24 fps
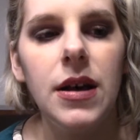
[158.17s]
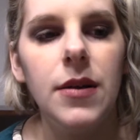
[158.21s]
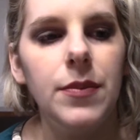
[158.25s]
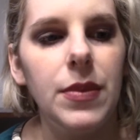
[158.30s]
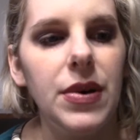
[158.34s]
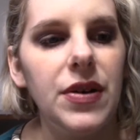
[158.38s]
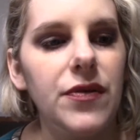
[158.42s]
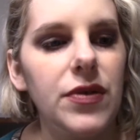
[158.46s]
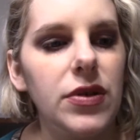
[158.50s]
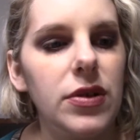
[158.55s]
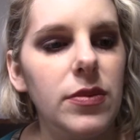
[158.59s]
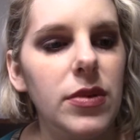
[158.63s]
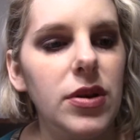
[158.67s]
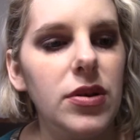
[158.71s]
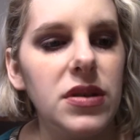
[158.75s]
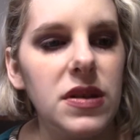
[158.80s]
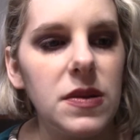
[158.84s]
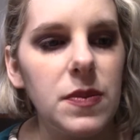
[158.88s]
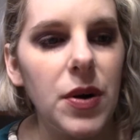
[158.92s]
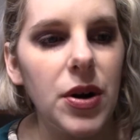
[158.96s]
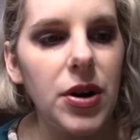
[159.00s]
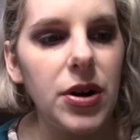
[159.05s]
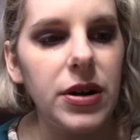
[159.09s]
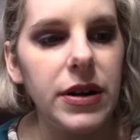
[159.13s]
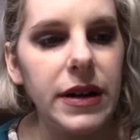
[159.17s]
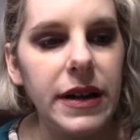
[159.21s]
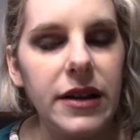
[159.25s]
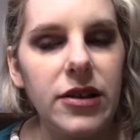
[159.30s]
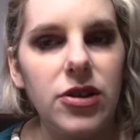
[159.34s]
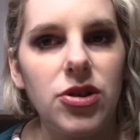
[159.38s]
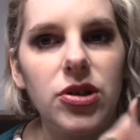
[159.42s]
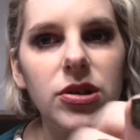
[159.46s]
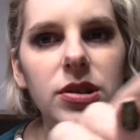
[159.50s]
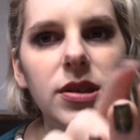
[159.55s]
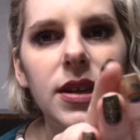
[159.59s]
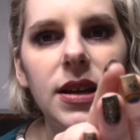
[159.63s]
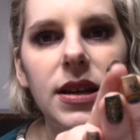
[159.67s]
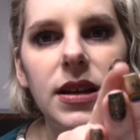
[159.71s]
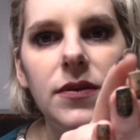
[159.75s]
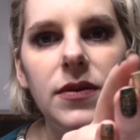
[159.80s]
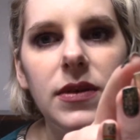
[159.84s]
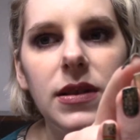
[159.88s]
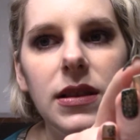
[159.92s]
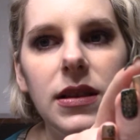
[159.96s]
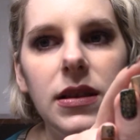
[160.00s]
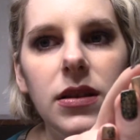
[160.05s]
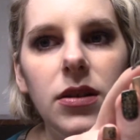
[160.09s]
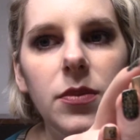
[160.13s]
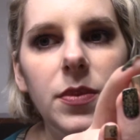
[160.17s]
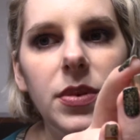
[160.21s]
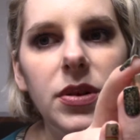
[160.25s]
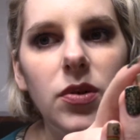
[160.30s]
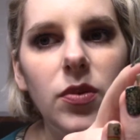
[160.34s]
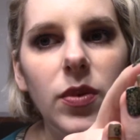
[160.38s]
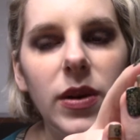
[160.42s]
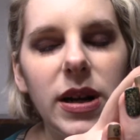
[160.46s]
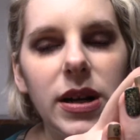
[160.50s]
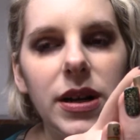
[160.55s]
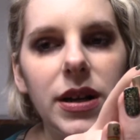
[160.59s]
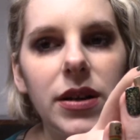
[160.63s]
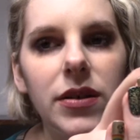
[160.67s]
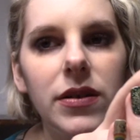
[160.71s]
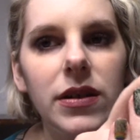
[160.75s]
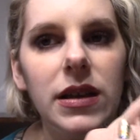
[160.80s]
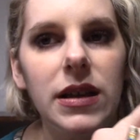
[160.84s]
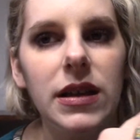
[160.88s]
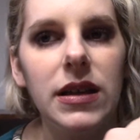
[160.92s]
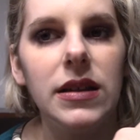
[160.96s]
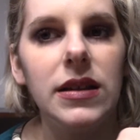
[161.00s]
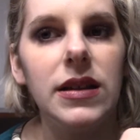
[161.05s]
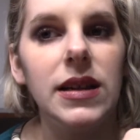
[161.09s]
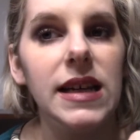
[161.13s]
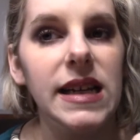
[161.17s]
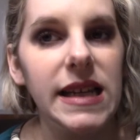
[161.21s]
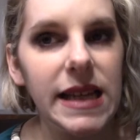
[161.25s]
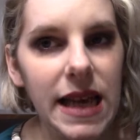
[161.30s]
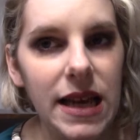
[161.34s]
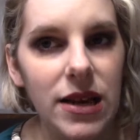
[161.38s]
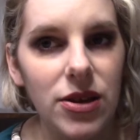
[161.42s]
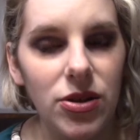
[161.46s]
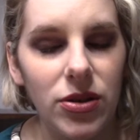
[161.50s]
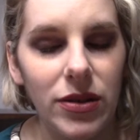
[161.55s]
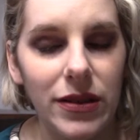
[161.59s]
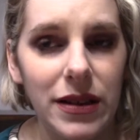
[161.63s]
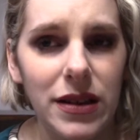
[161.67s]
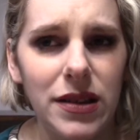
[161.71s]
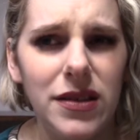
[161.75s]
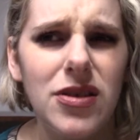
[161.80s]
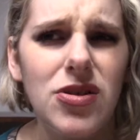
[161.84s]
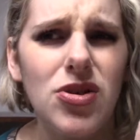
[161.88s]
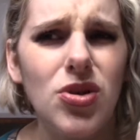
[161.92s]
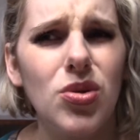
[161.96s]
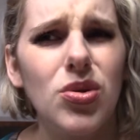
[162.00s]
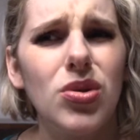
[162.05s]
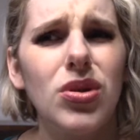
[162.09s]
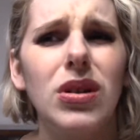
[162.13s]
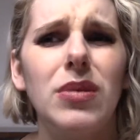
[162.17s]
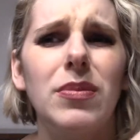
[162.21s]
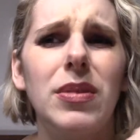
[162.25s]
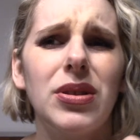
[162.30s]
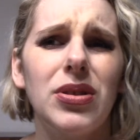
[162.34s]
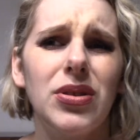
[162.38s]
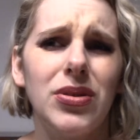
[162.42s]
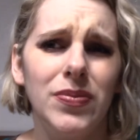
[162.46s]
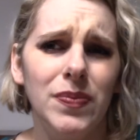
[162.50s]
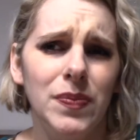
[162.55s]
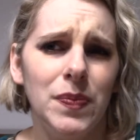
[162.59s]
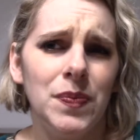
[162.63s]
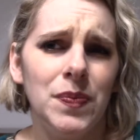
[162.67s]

But for the most part, it's just kind of a little bit of wearing on the end occasionally, and that's usually about